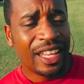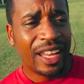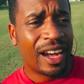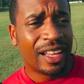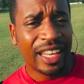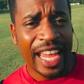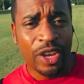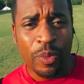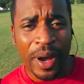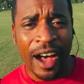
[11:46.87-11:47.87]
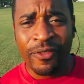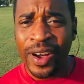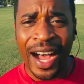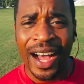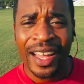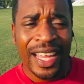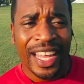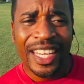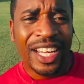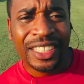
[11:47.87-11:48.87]
Lehu Bafa,
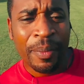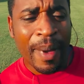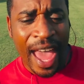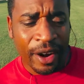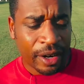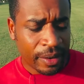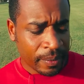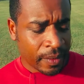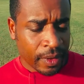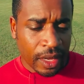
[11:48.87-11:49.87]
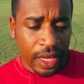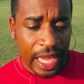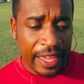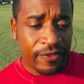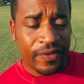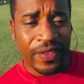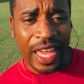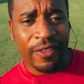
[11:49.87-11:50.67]
it doesn't matter. If